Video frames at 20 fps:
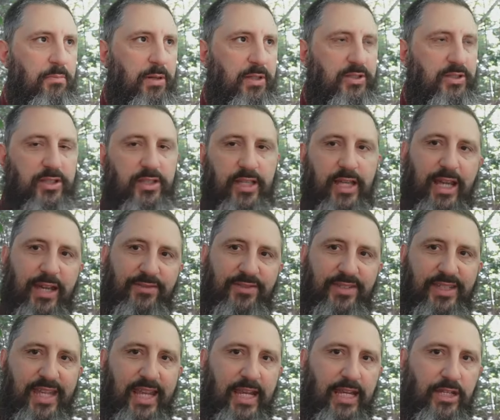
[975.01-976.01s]
but see they have
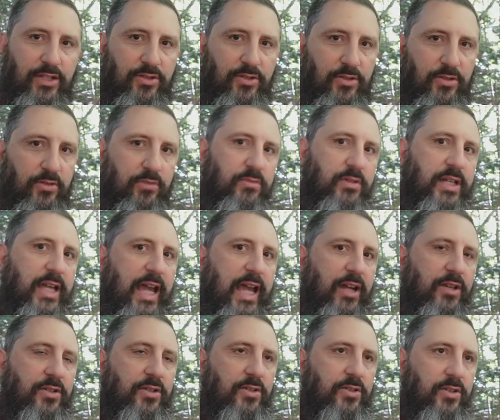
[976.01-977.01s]
to gauge
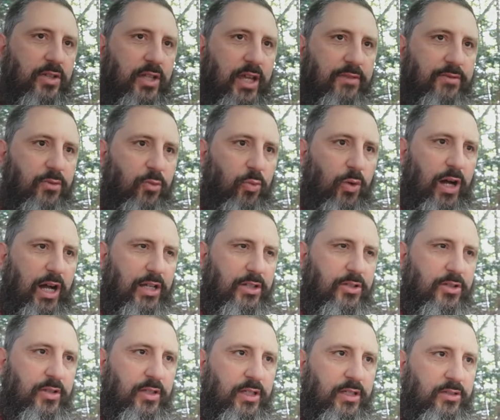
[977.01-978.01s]
reactions and they have to
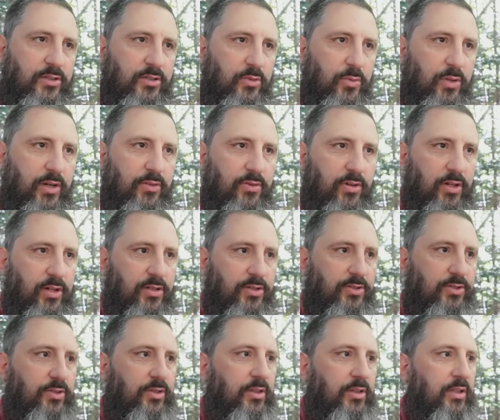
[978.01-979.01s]
watch things and whatever
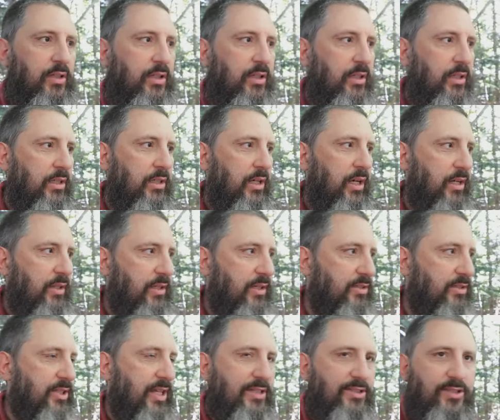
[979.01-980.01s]
else. Uh,
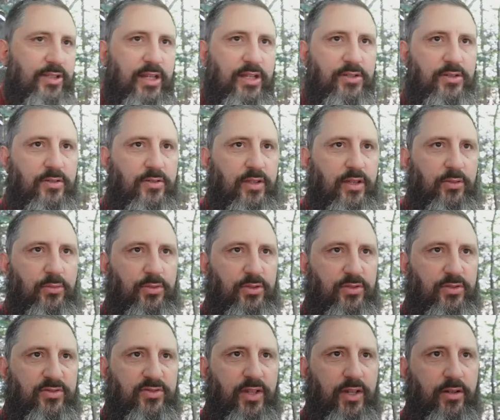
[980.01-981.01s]
the assassination thing
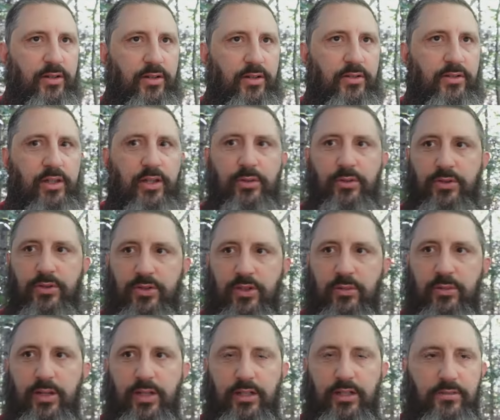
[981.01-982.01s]
was a failure. There were
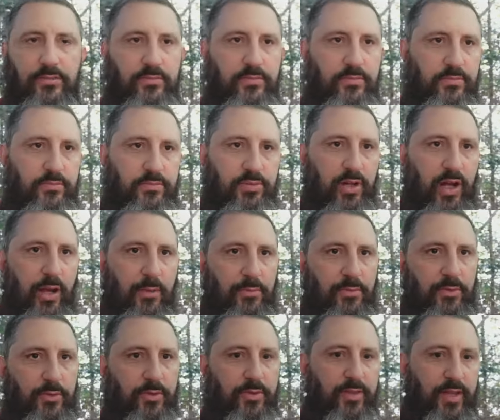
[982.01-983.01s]
so many
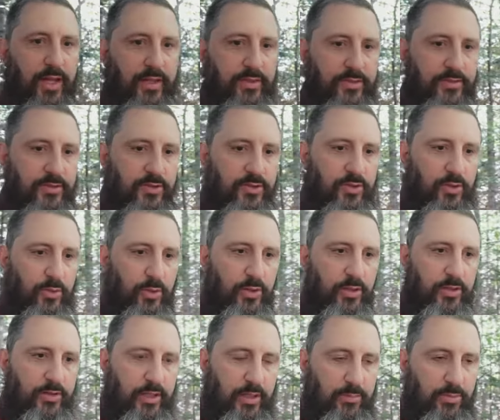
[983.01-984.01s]
problems with that
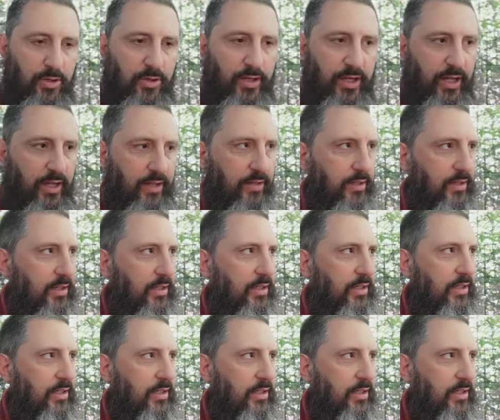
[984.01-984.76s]
story that they brought out.